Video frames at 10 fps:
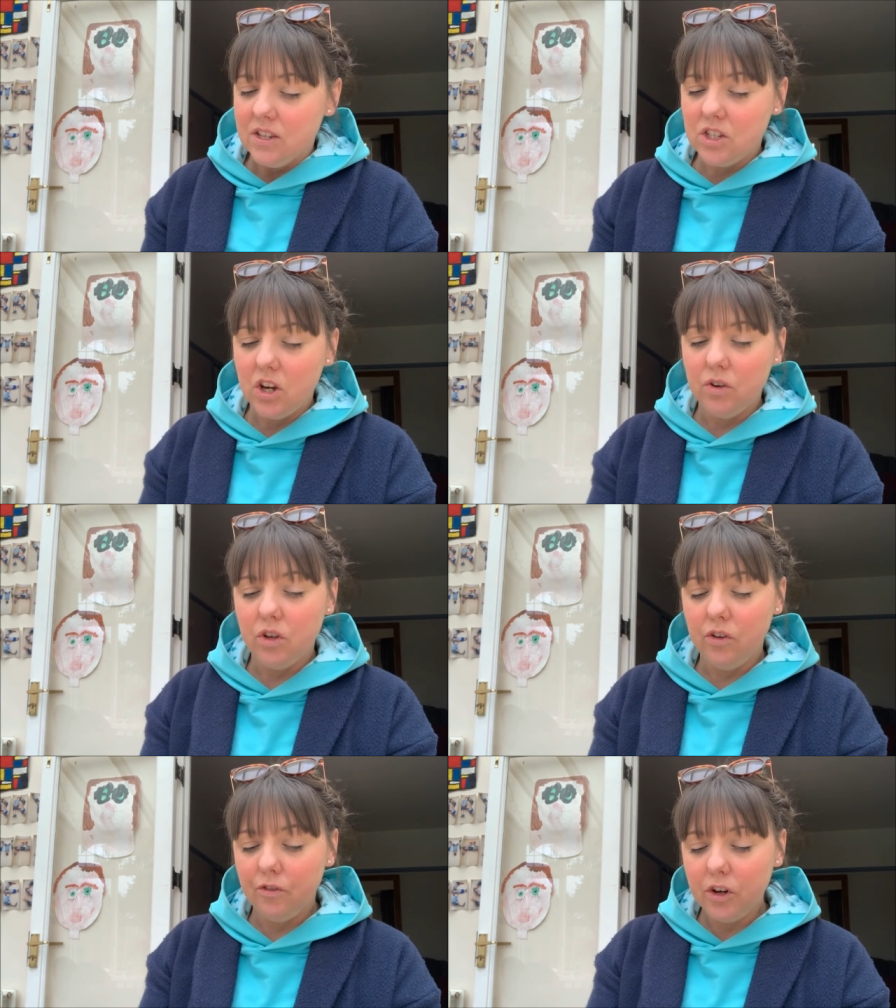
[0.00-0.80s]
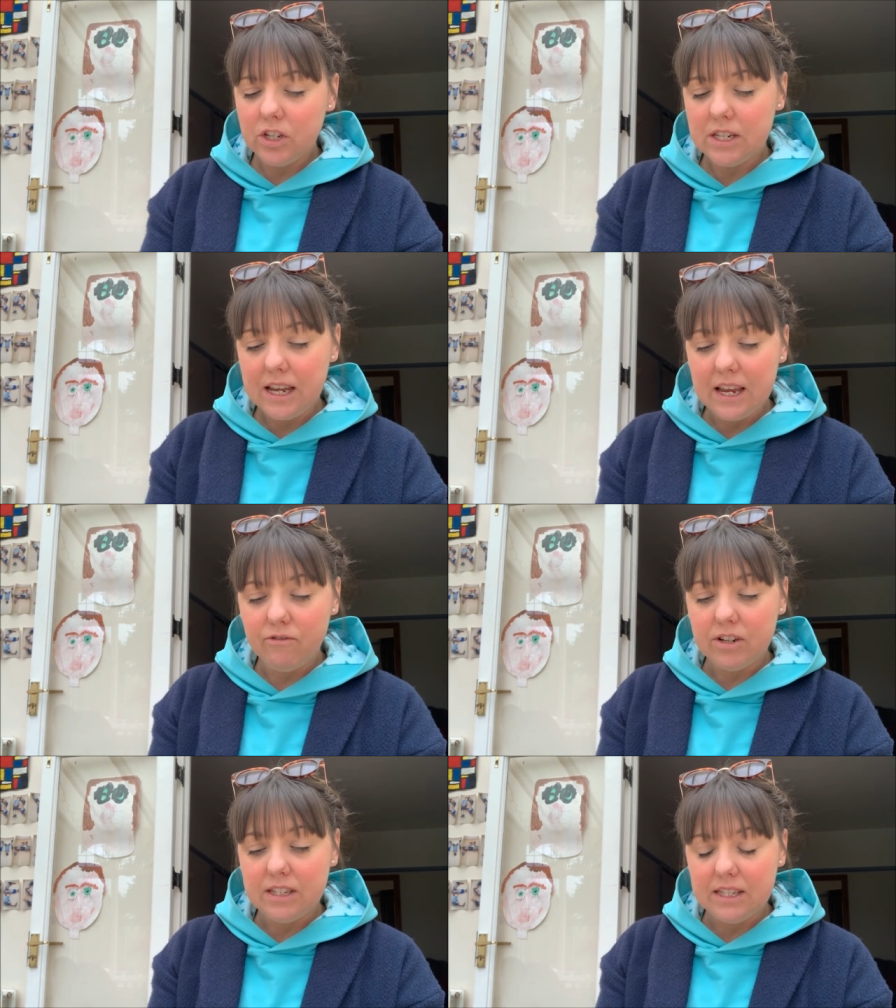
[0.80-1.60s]
So you
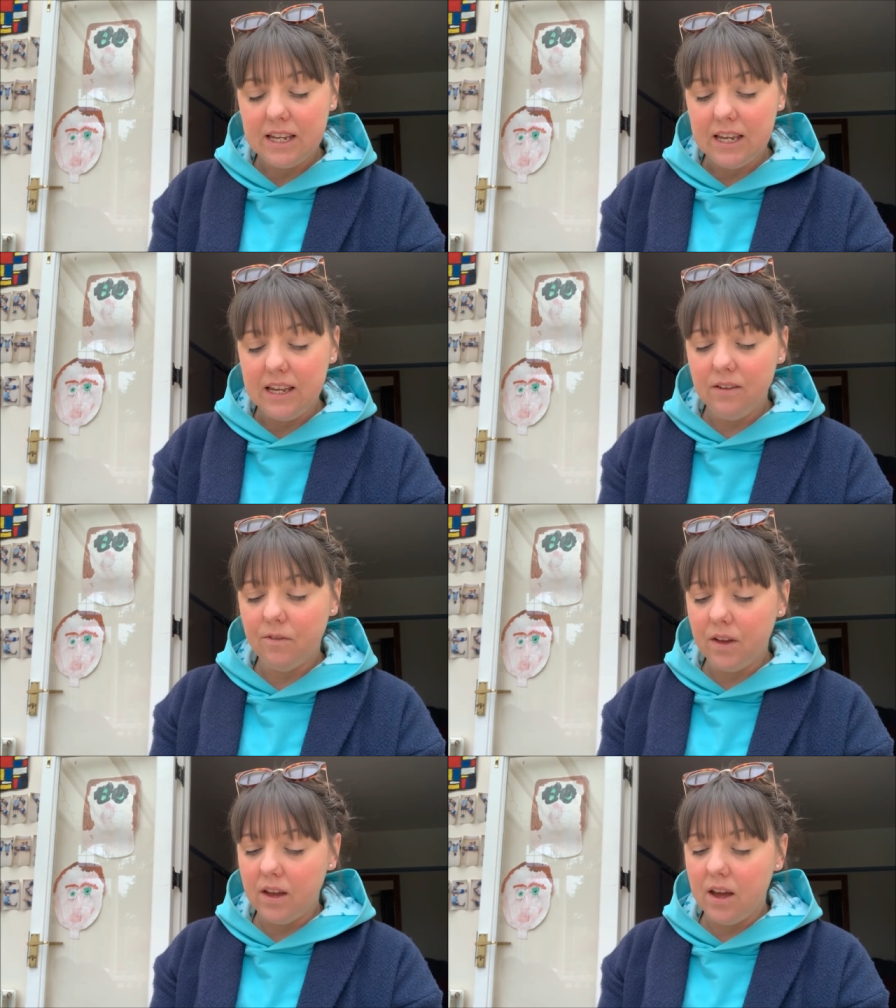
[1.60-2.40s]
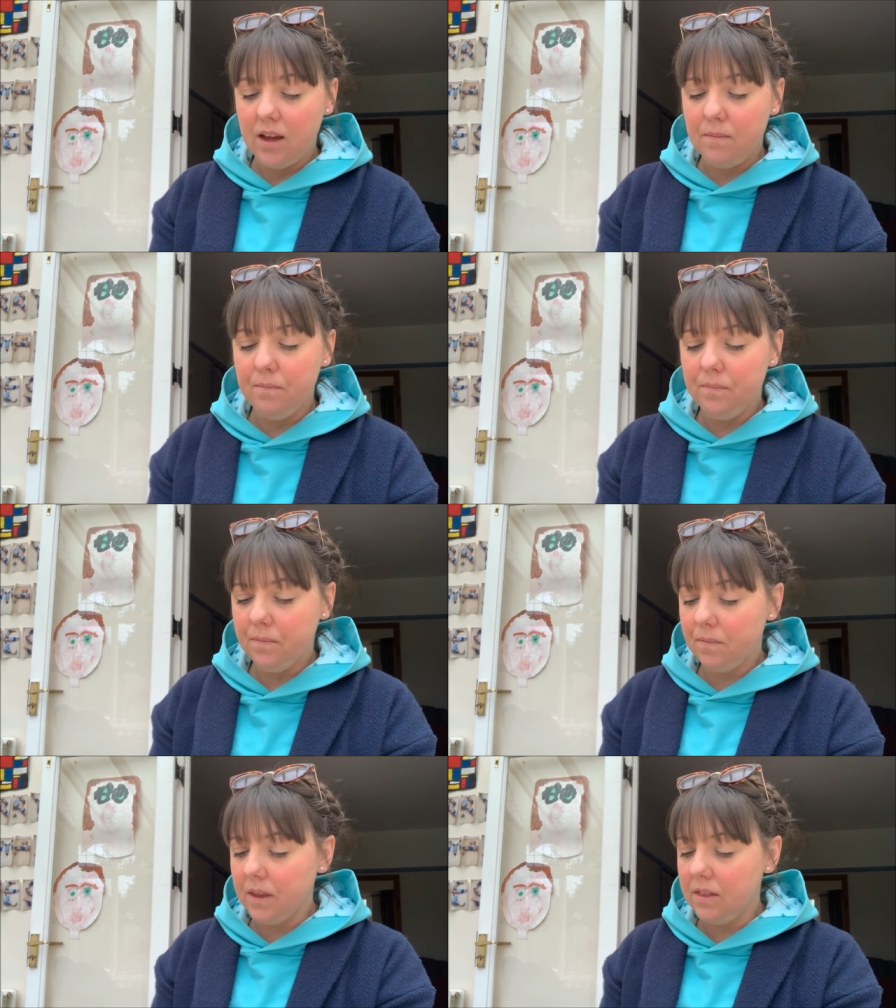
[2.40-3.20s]
firstly receive
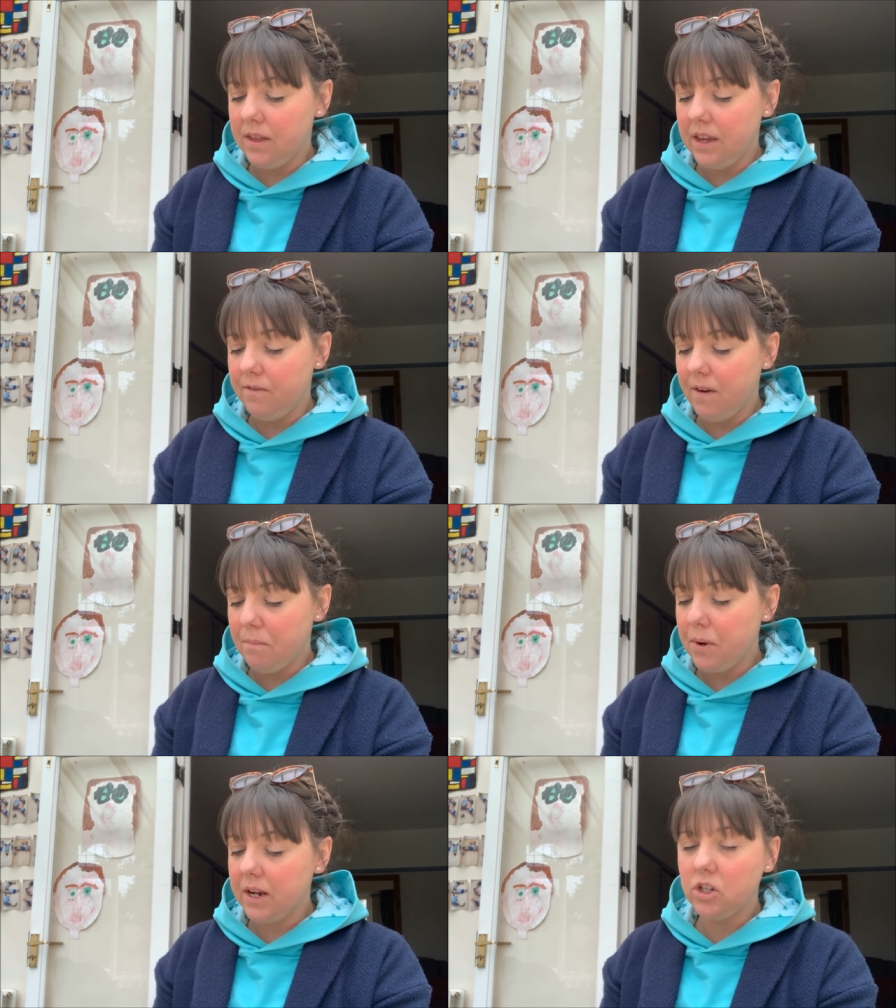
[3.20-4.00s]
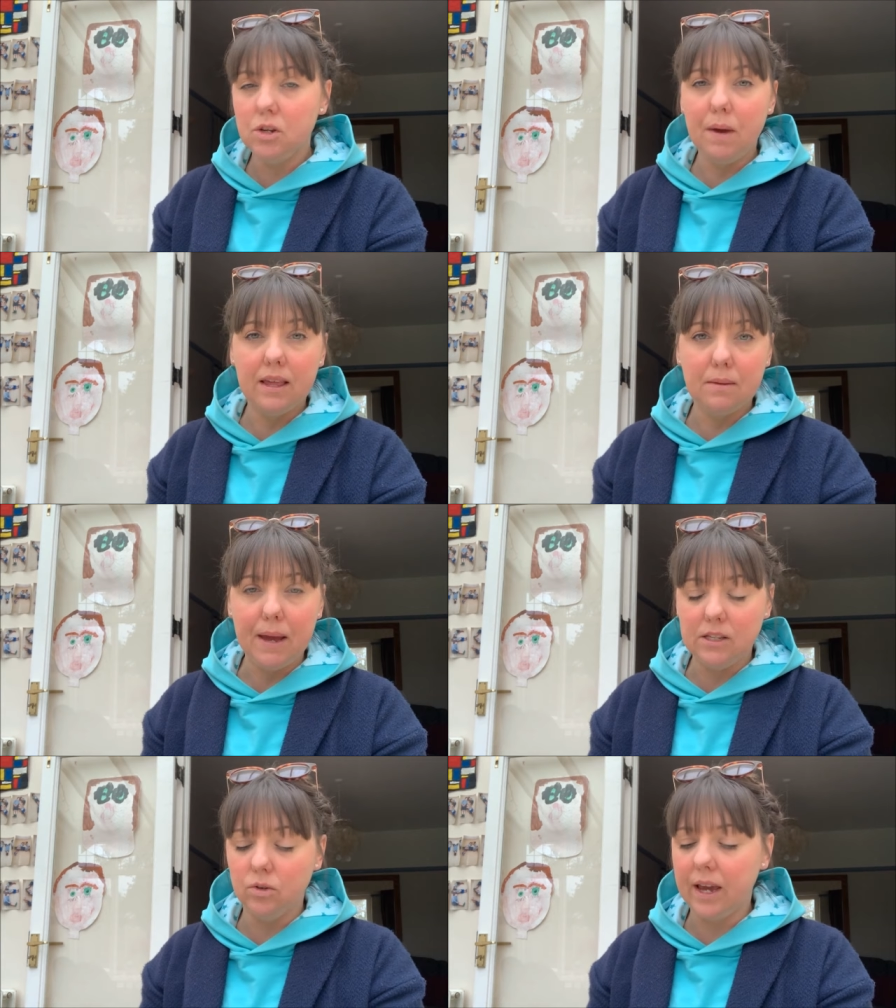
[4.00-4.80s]
um, the fabric to make the
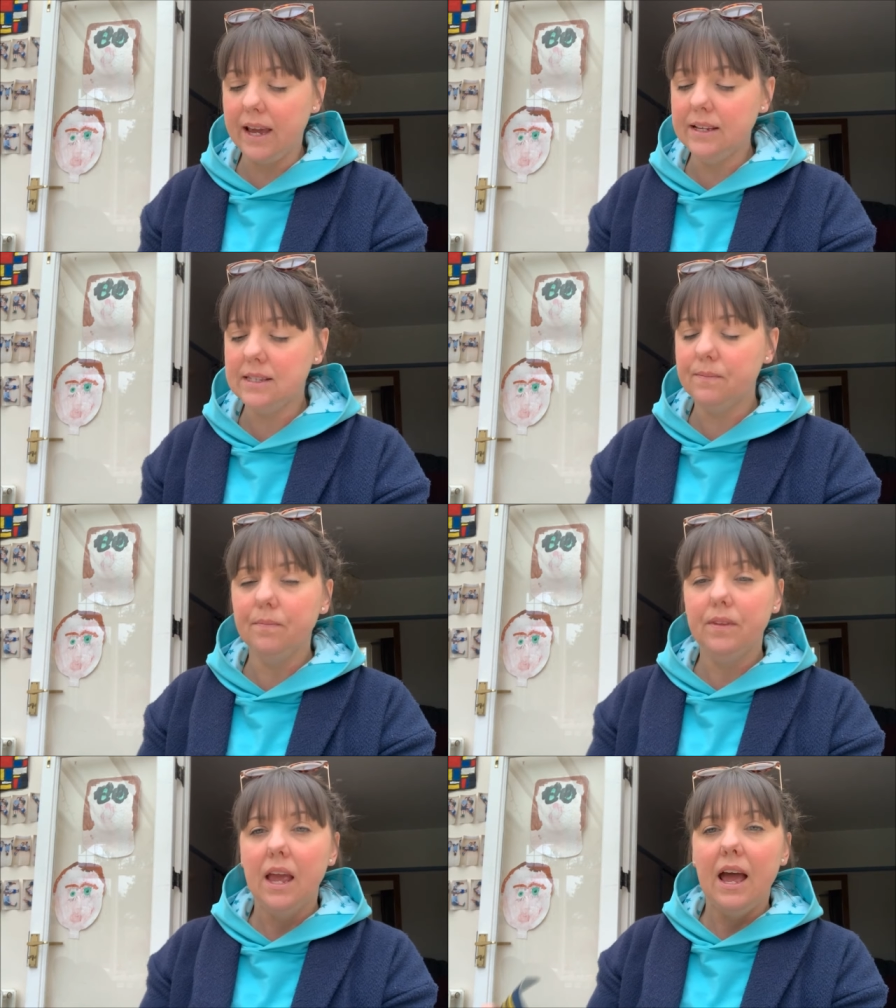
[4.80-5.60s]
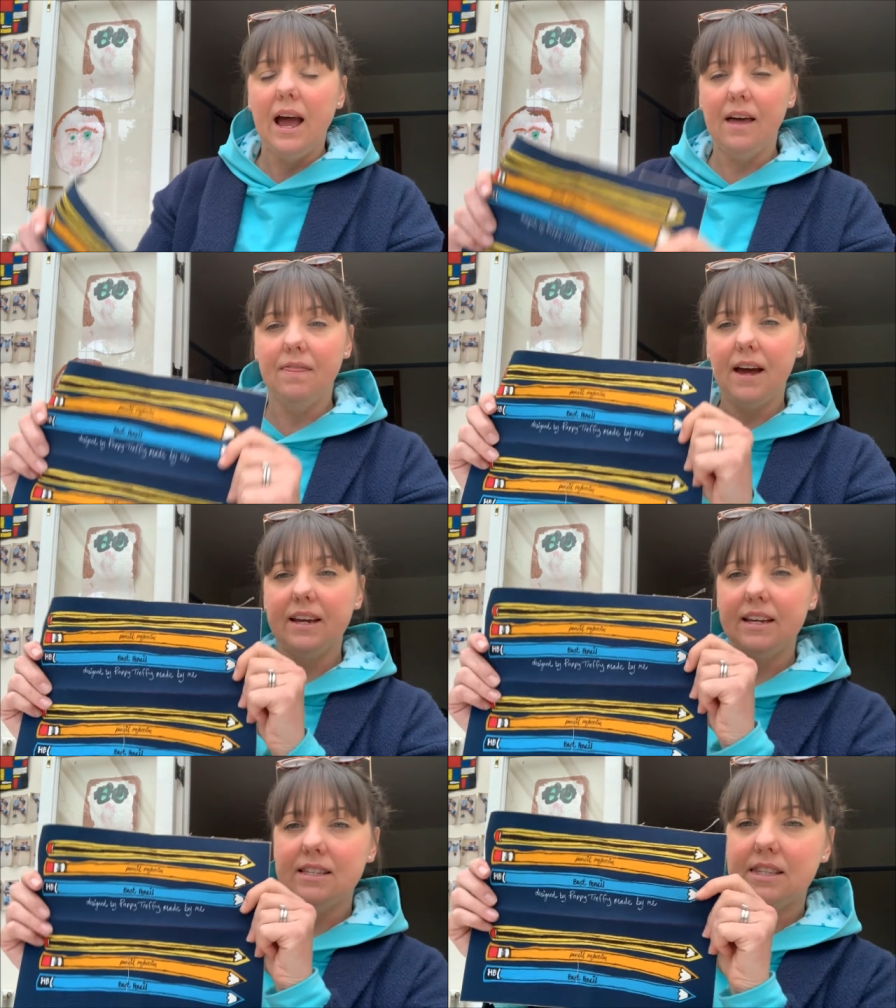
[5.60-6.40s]
pencil case, and
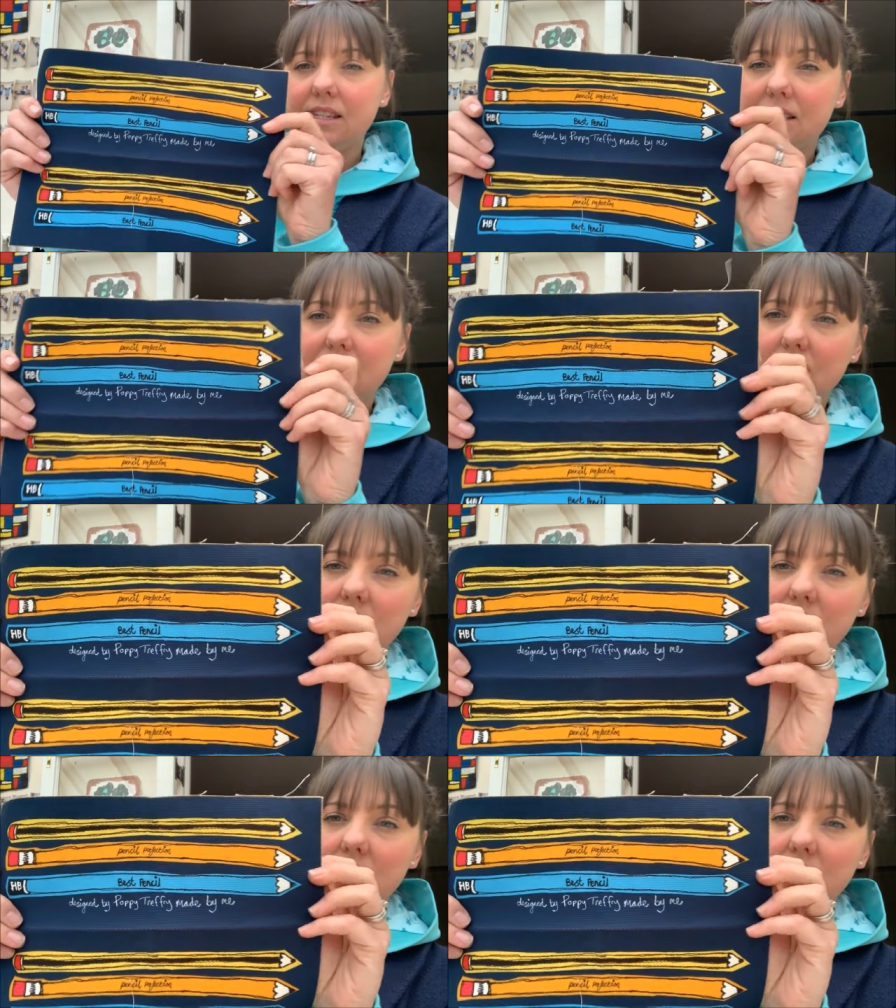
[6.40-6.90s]
that is this